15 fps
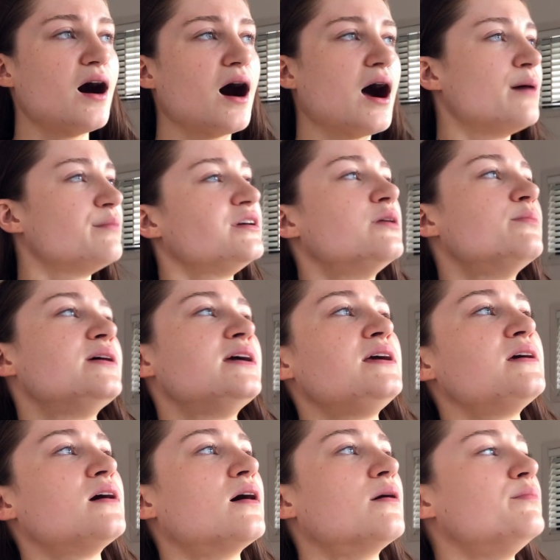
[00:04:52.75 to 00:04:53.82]
I'm going to
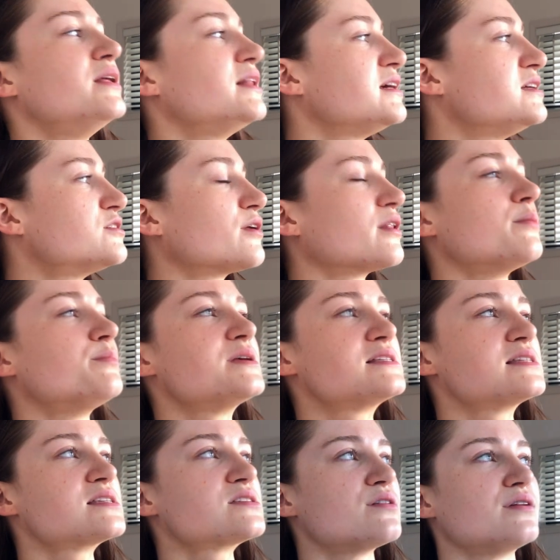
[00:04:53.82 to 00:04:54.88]
be $1 million
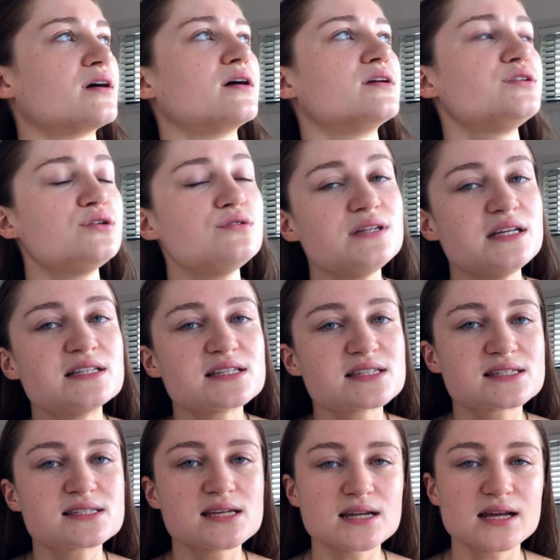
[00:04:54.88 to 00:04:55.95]
business owner. You need to
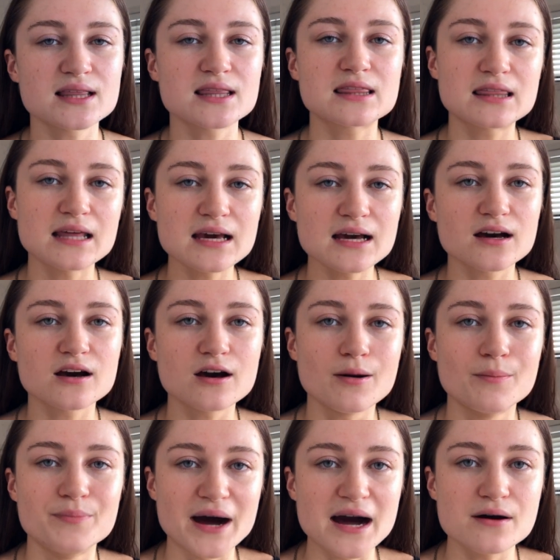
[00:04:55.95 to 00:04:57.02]
sit and think
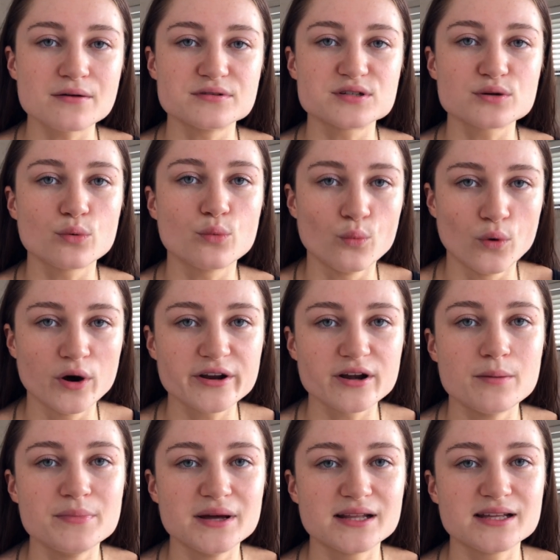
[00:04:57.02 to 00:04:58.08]
about what
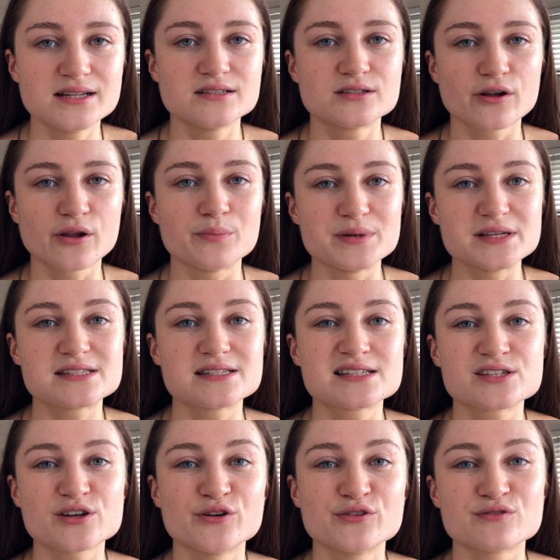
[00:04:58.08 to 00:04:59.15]
$1 million
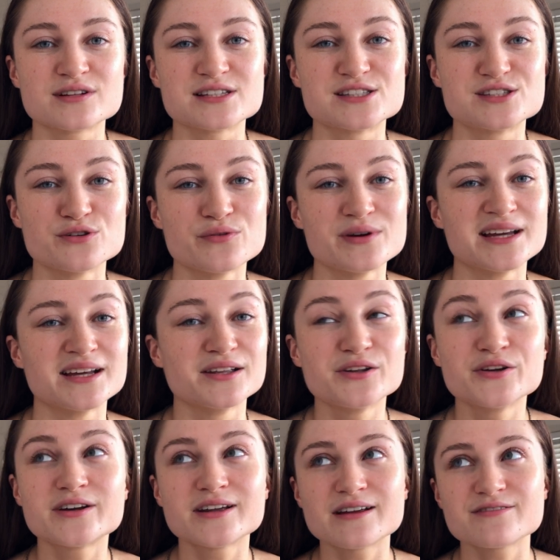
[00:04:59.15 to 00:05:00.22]
business owner is doing.
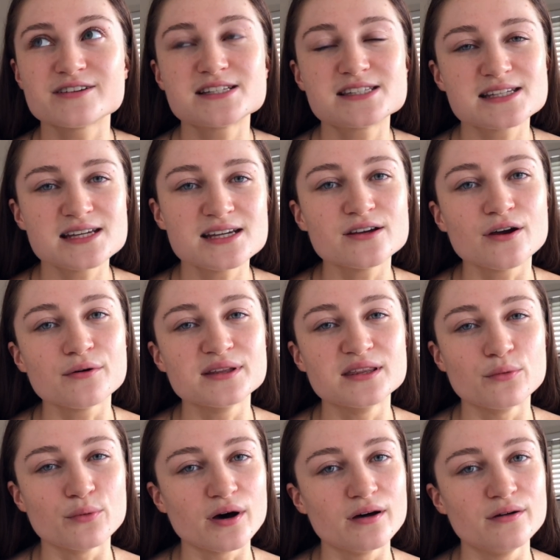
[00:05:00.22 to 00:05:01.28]
Look at every CEO in
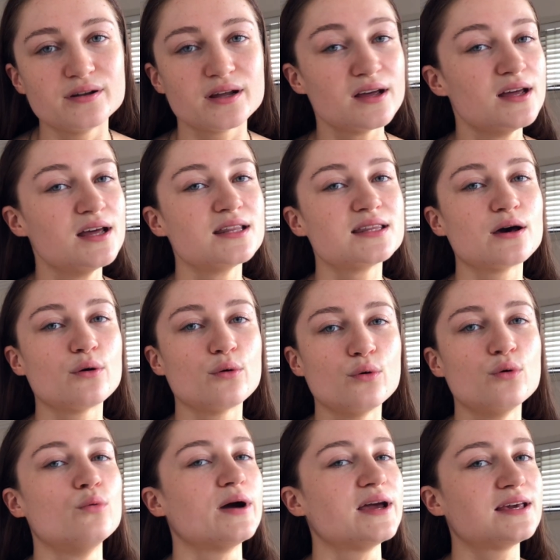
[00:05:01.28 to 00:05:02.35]
the world. They're
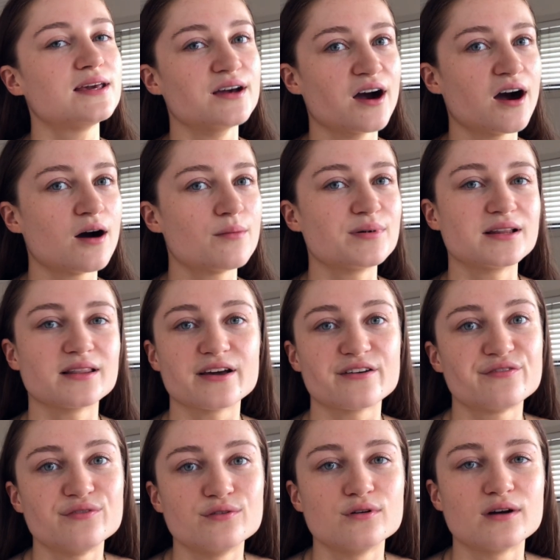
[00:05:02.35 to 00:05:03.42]
all waking up at like
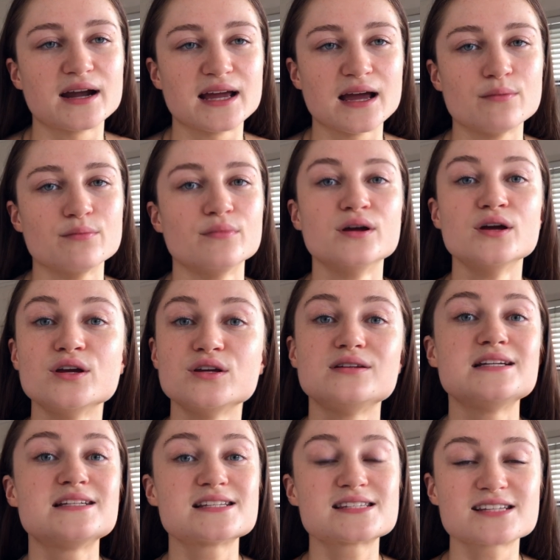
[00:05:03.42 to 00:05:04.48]
4 a.m. You
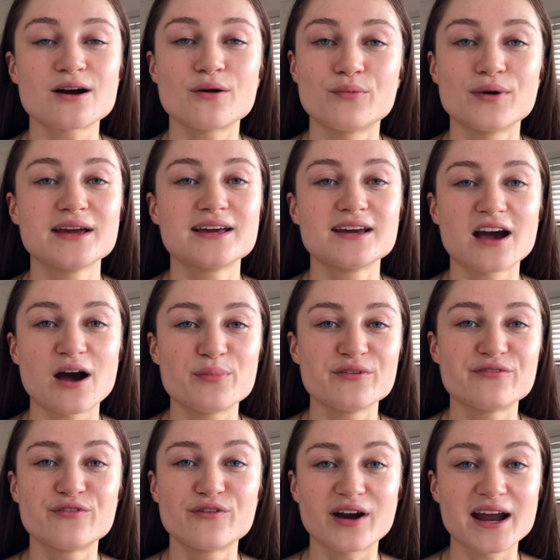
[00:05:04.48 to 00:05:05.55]
need to start waking up at
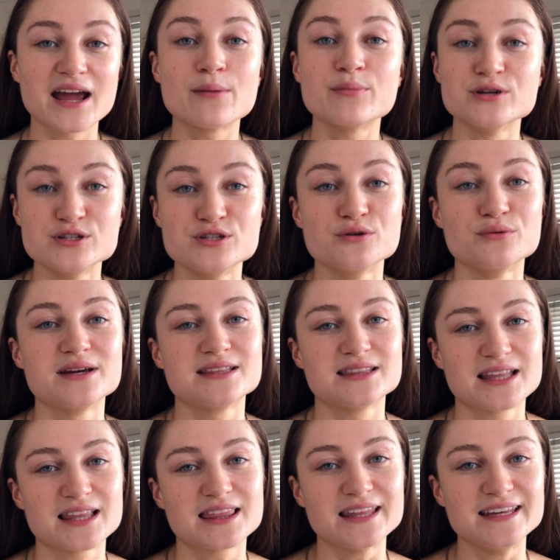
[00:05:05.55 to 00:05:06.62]
4 a.m. and doing
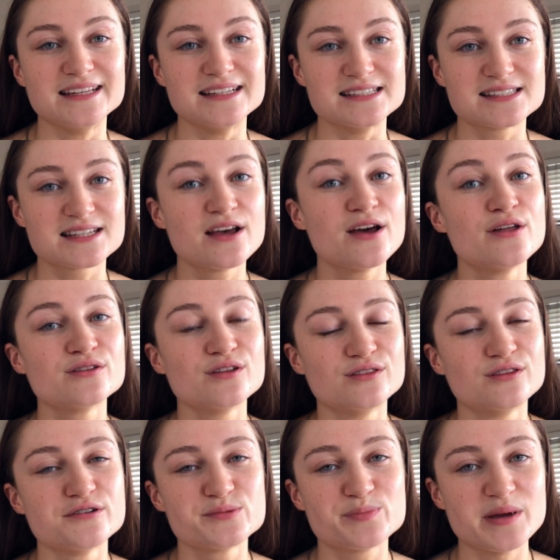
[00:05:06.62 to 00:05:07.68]
the things that
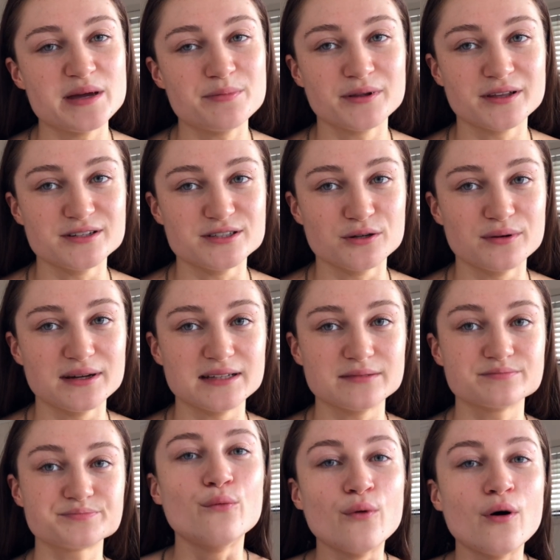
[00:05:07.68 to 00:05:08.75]
those people are doing.
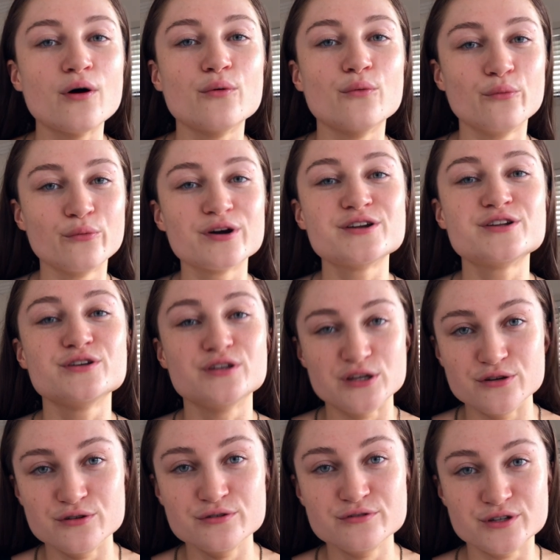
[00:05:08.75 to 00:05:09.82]
What would
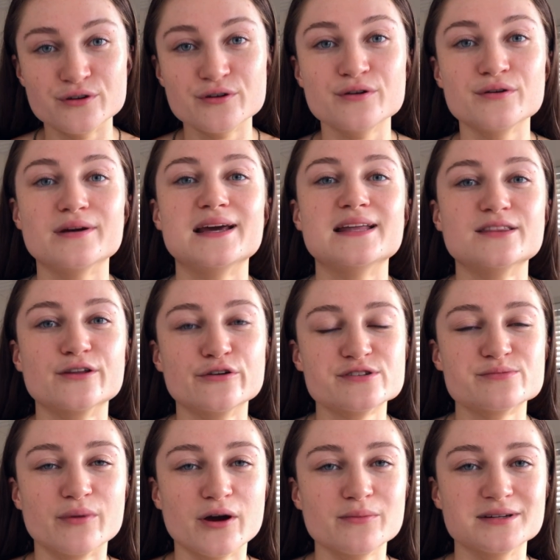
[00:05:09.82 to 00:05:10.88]
you do in
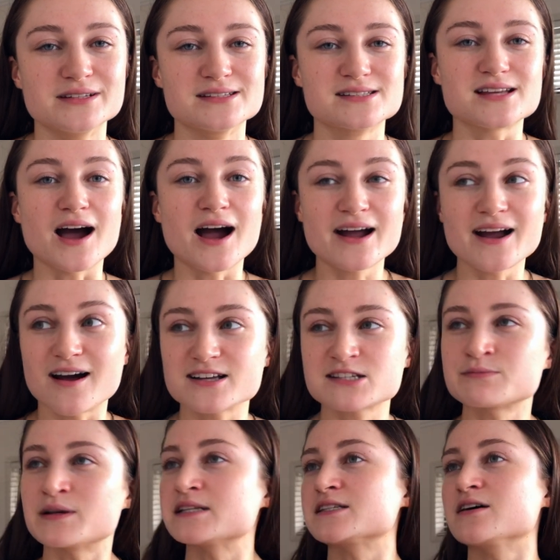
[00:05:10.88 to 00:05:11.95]
those moments? I ask
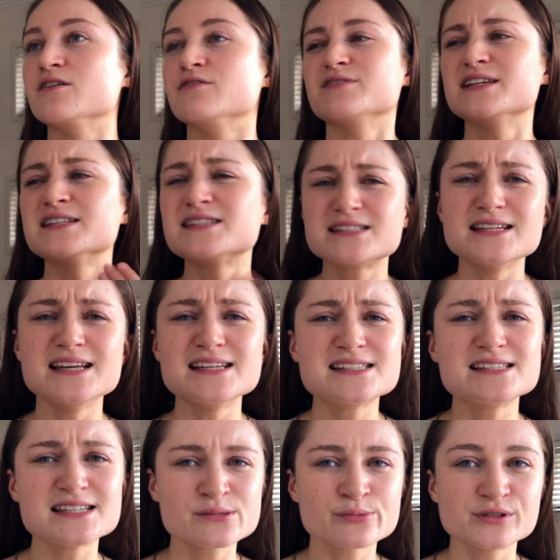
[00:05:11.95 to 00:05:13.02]
myself, is
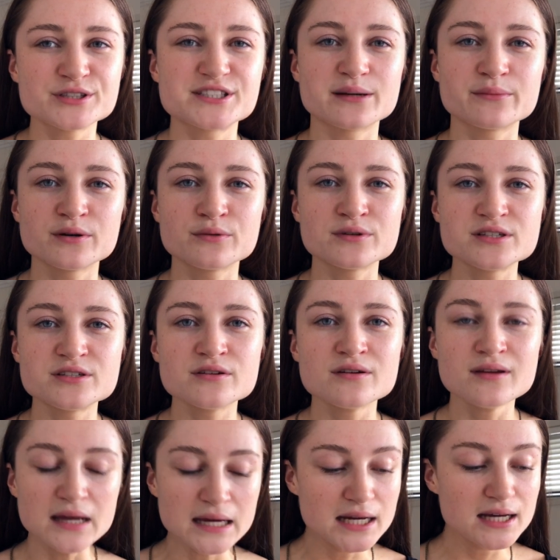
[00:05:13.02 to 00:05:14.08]
this what Gemma would
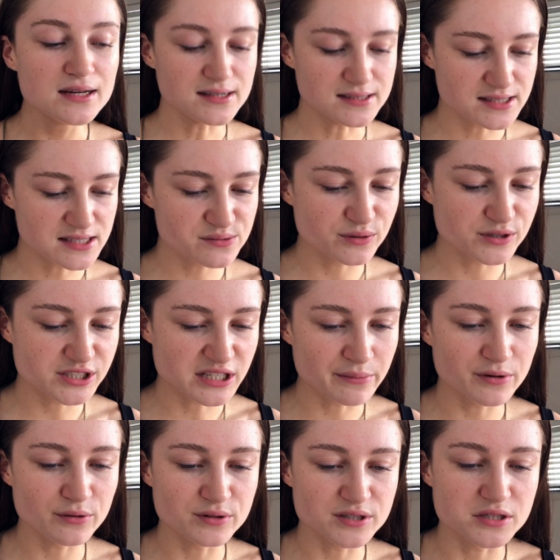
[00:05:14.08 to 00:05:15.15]
do? Is this what
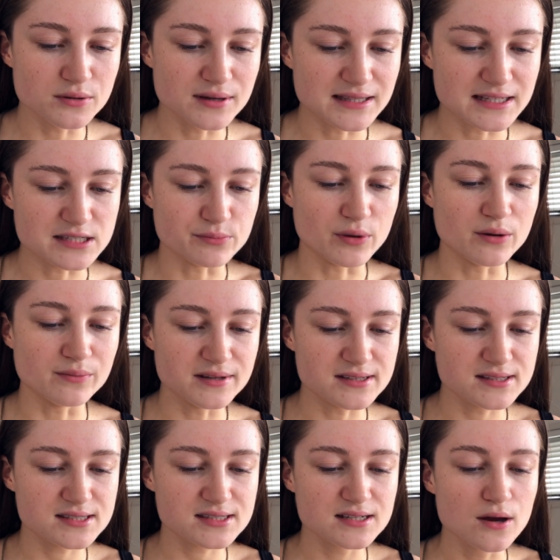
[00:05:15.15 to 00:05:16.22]
Gemma would do in these
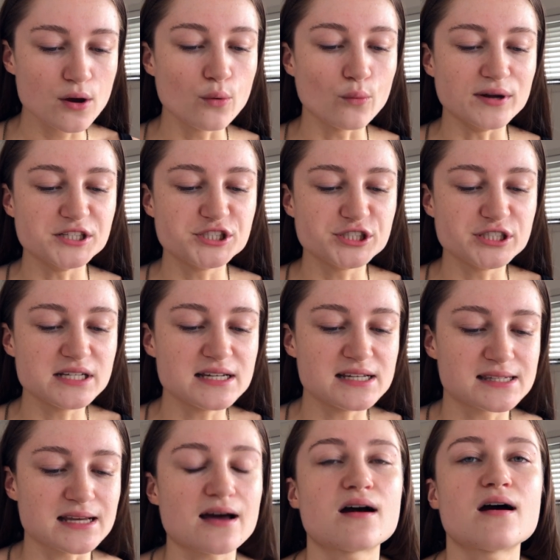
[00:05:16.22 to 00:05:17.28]
moments when she
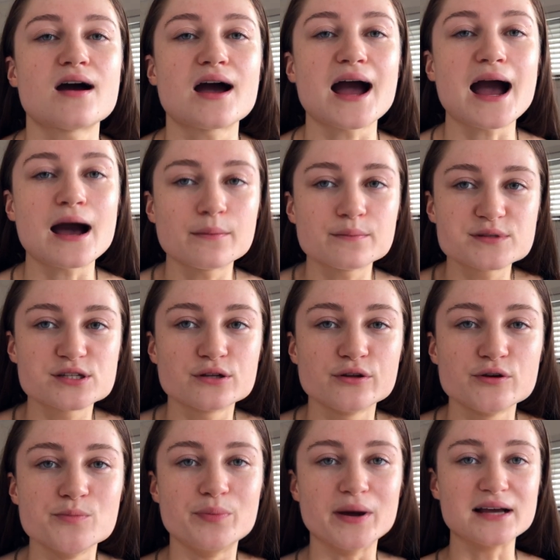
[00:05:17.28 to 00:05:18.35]
is at her
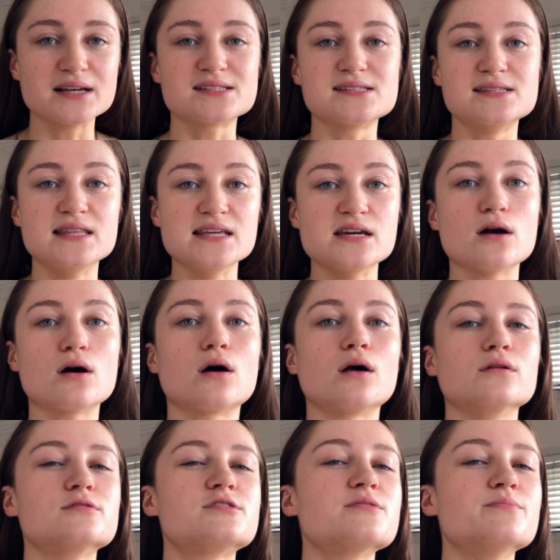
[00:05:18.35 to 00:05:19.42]
absolute best, the
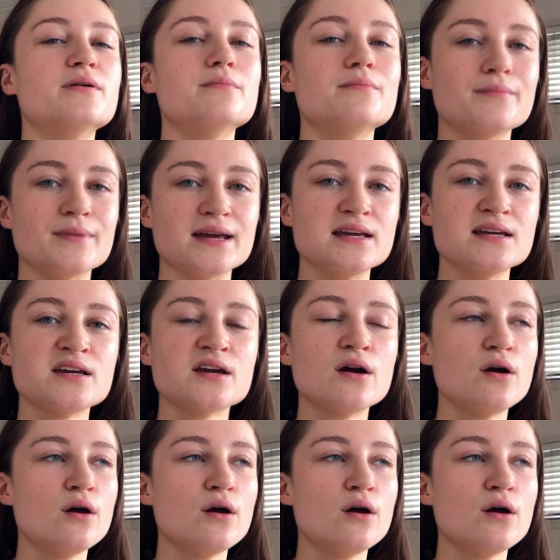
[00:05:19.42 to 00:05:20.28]
ultimate me?